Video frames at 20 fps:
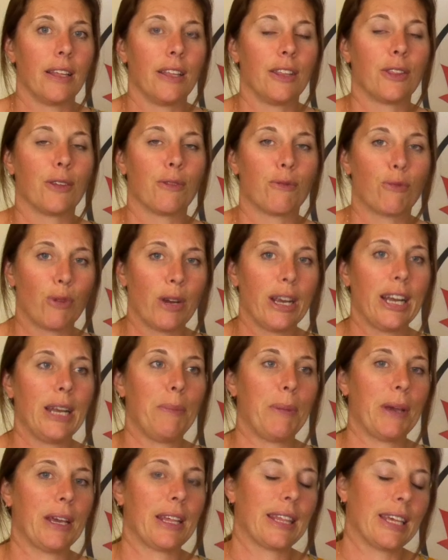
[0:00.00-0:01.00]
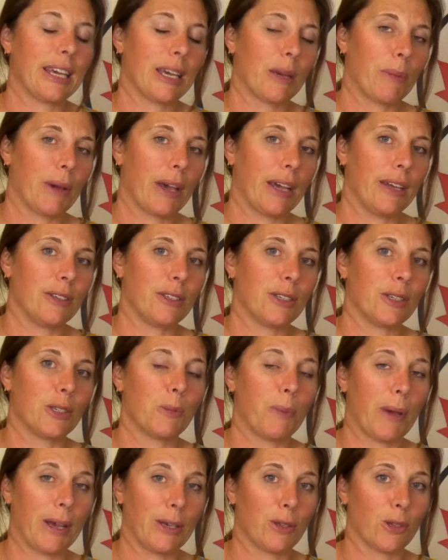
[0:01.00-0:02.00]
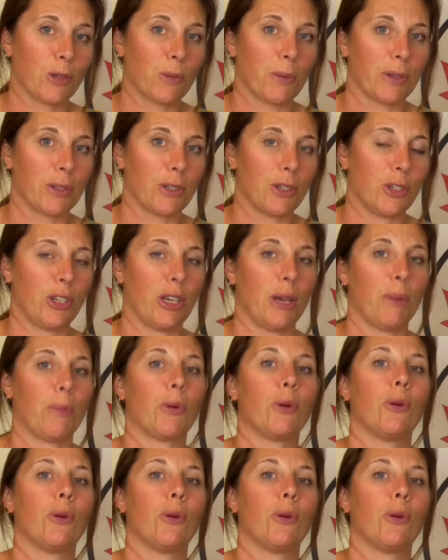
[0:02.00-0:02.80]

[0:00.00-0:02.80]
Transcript: the really big thing about spousal sponsorship